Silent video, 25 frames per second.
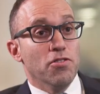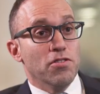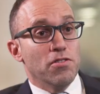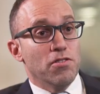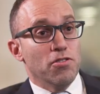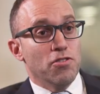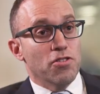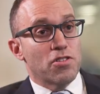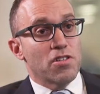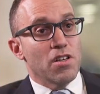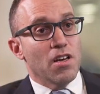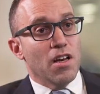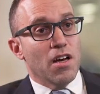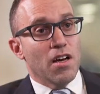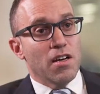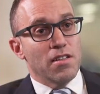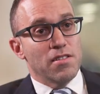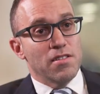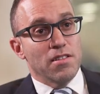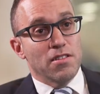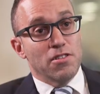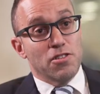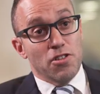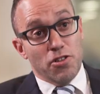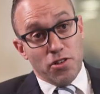
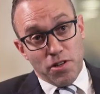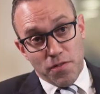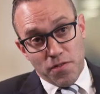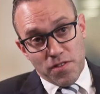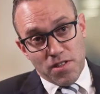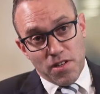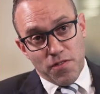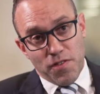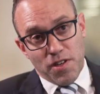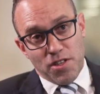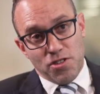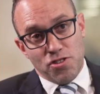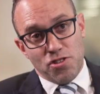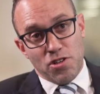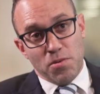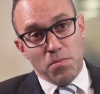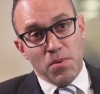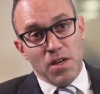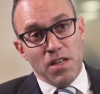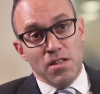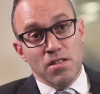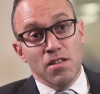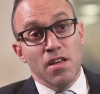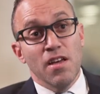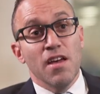utilizing derivative
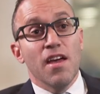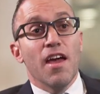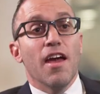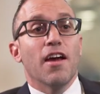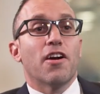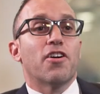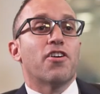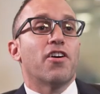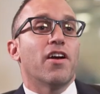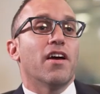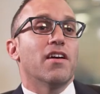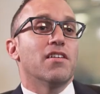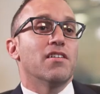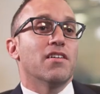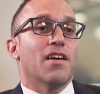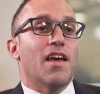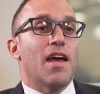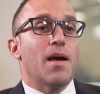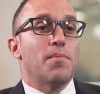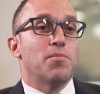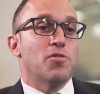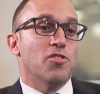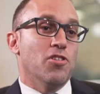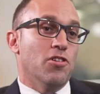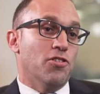instruments and creating
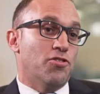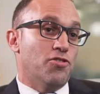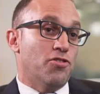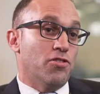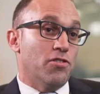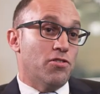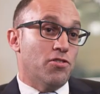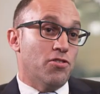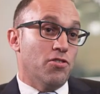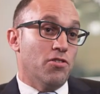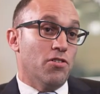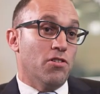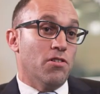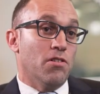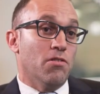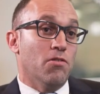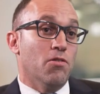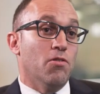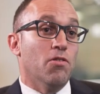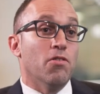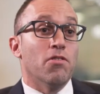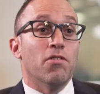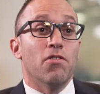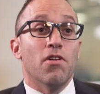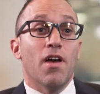absolute return
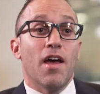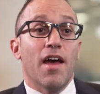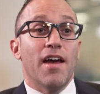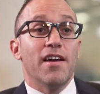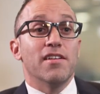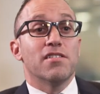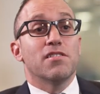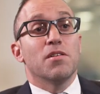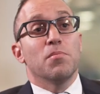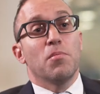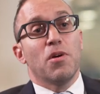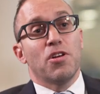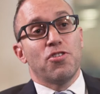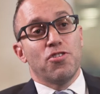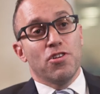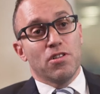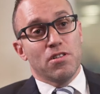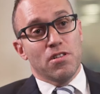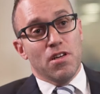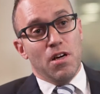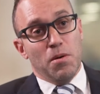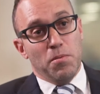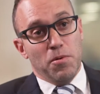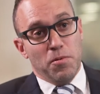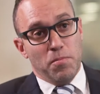or asymmetric
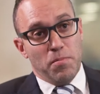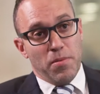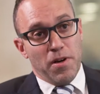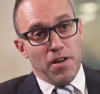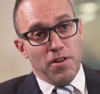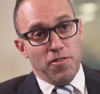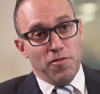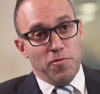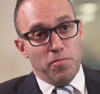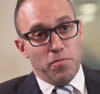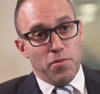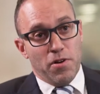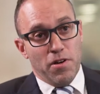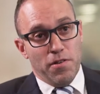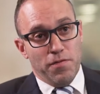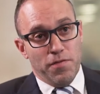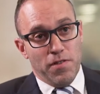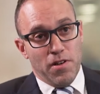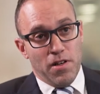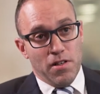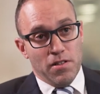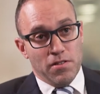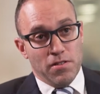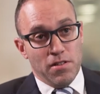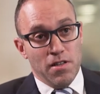type of payoff
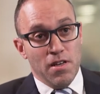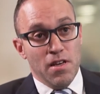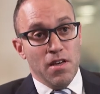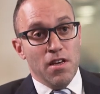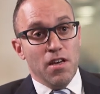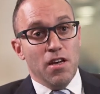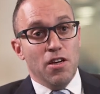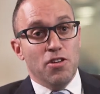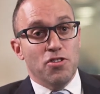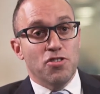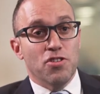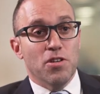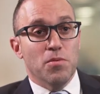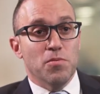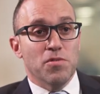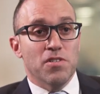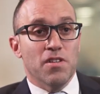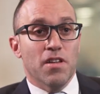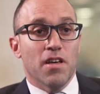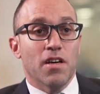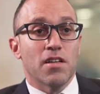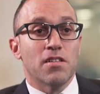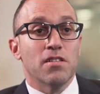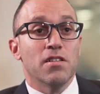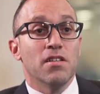profiles in terms
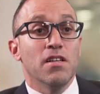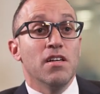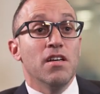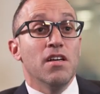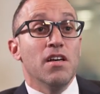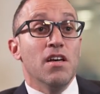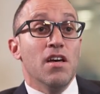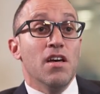of that.